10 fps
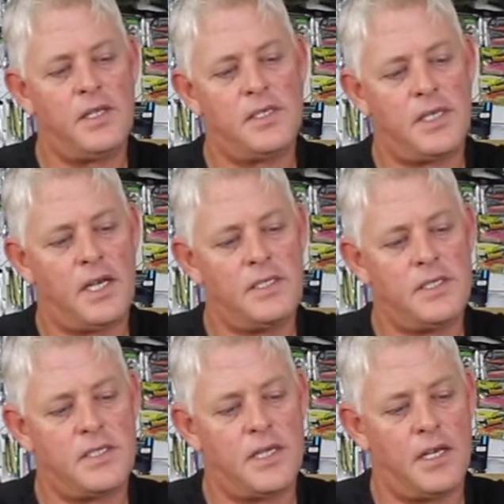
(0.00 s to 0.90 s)
this
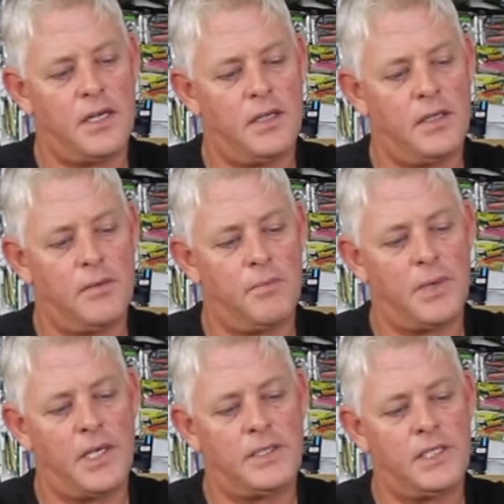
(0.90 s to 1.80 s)
anti-tangle,
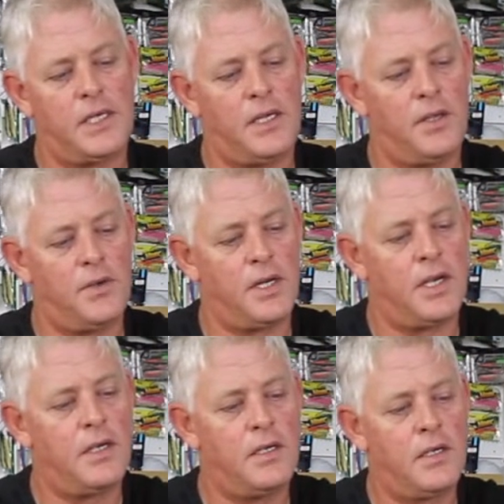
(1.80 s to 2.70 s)
basically you're going to